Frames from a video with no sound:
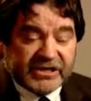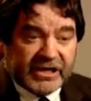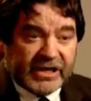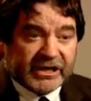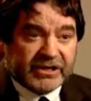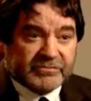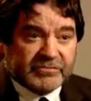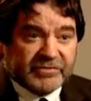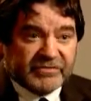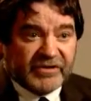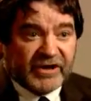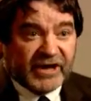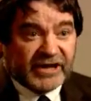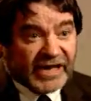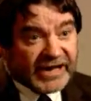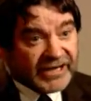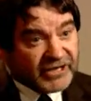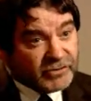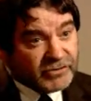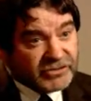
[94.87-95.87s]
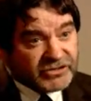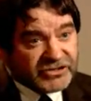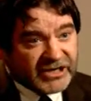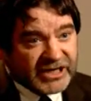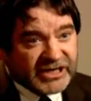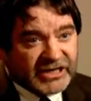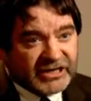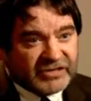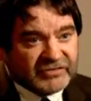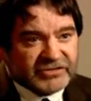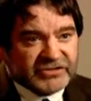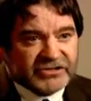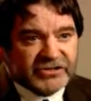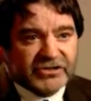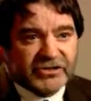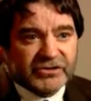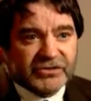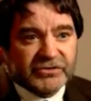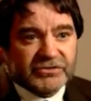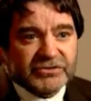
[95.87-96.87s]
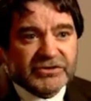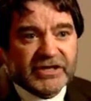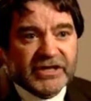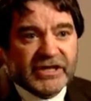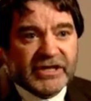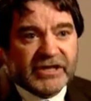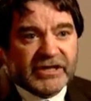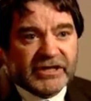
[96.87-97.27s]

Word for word: They can provide adequate training for schools,